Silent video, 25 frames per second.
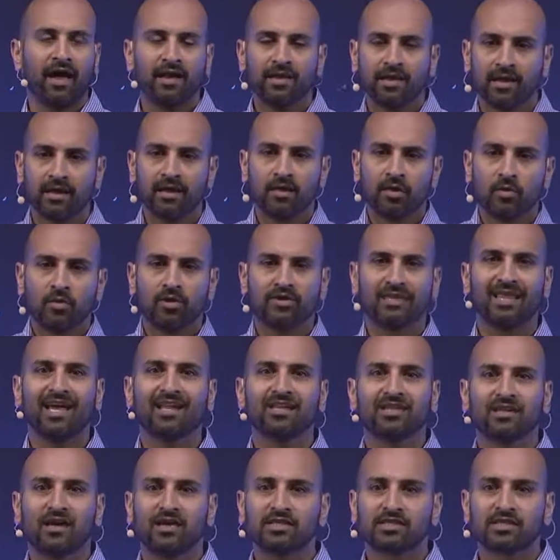And what
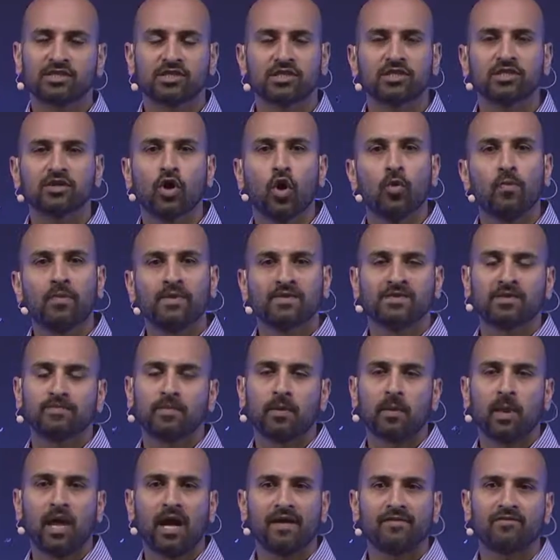that does is just opens up
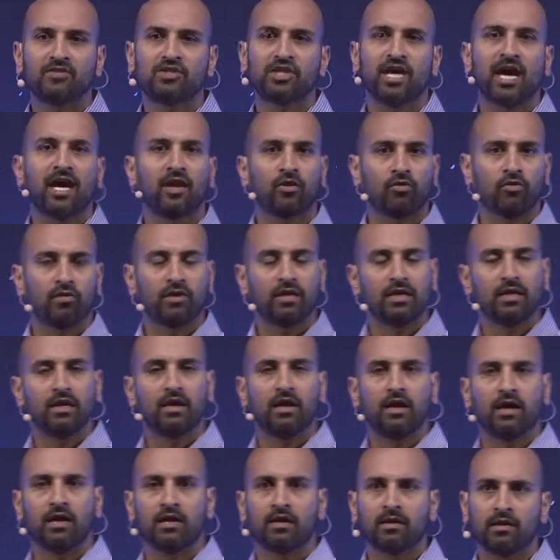a live chat, or
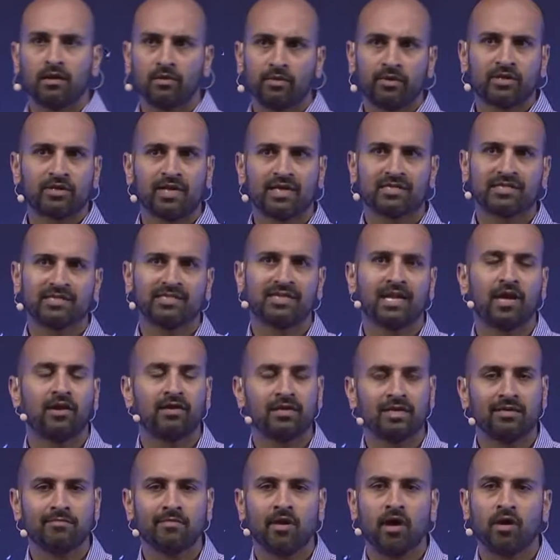we're testing
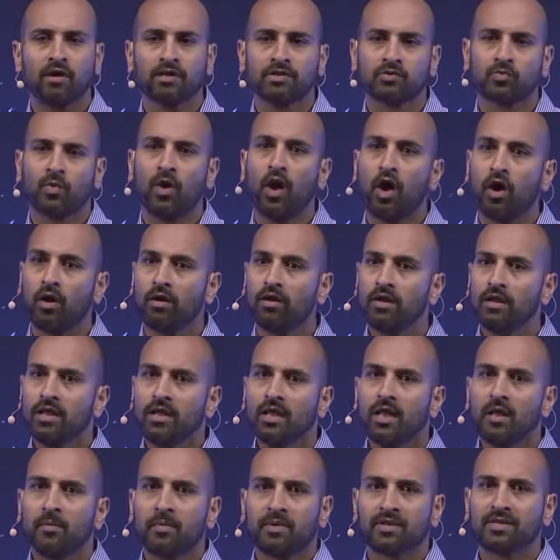out email as well,
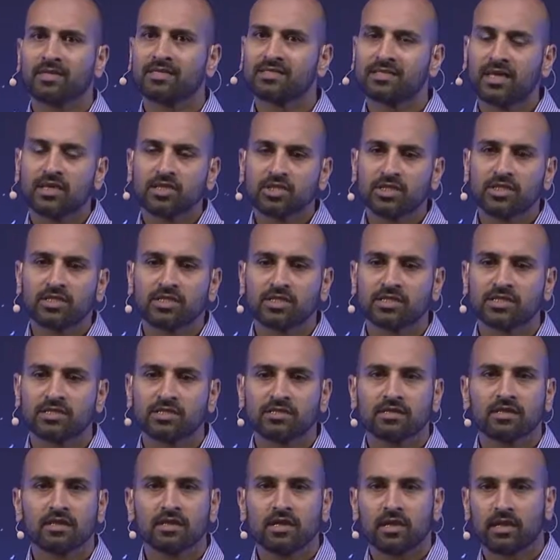but essentially
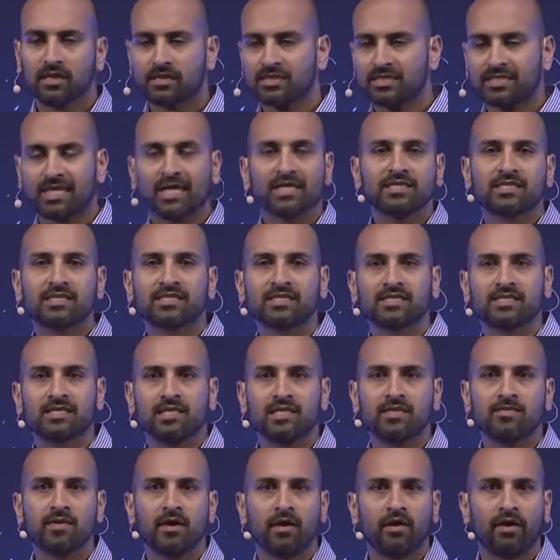just sends us an
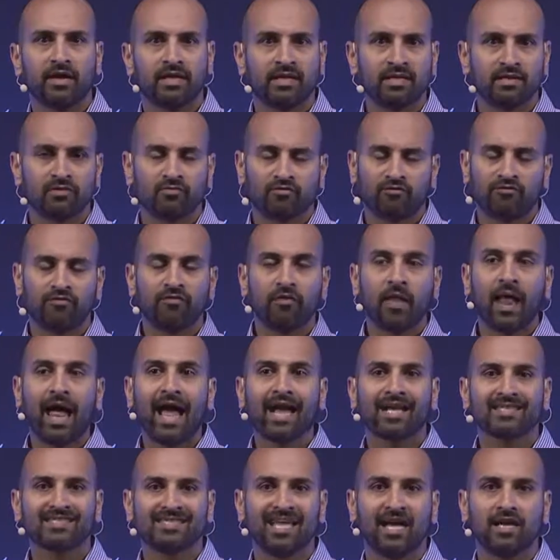email, and it
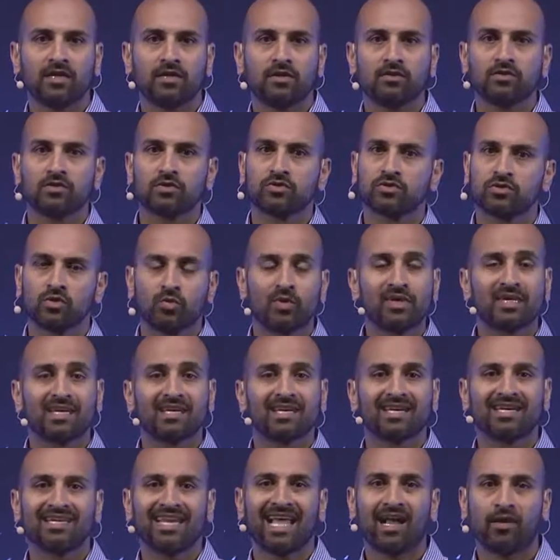flags that user so we can
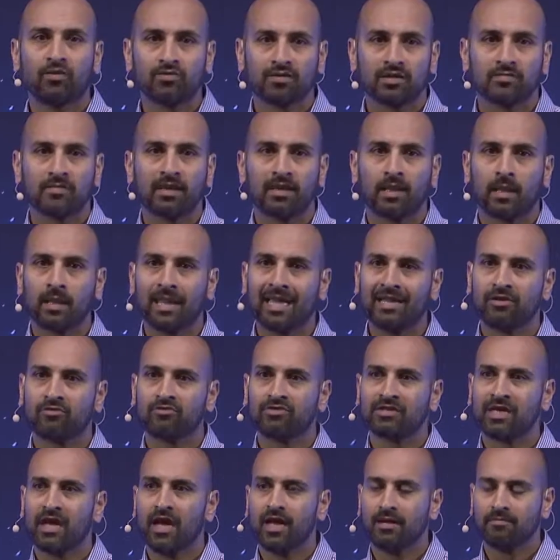connect with them at a later
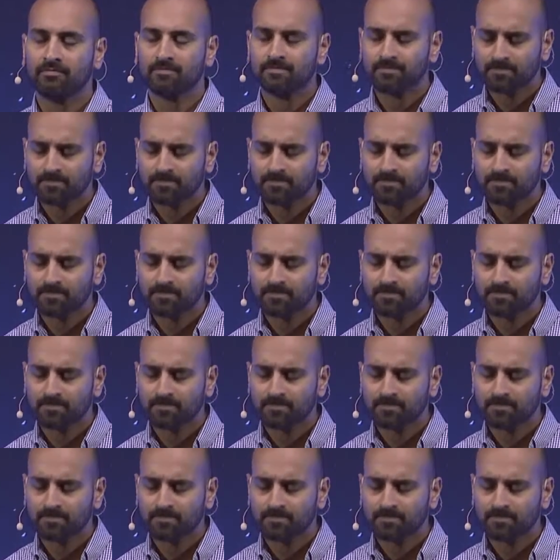time.